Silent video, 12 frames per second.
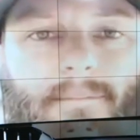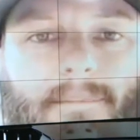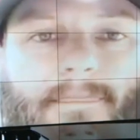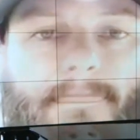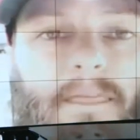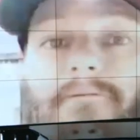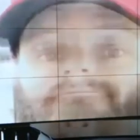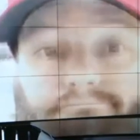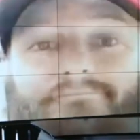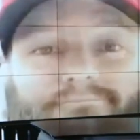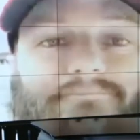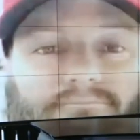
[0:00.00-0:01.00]
to be violent
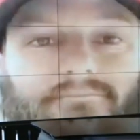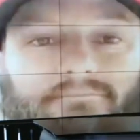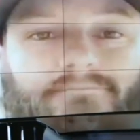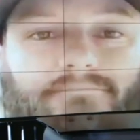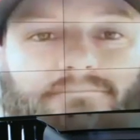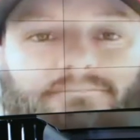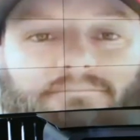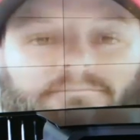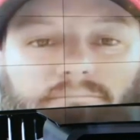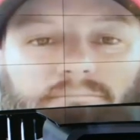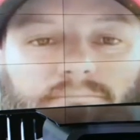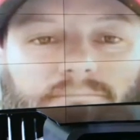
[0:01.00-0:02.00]
with white people. Okay,
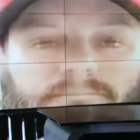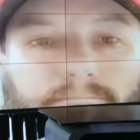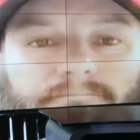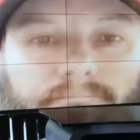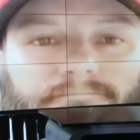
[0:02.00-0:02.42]
don't lie.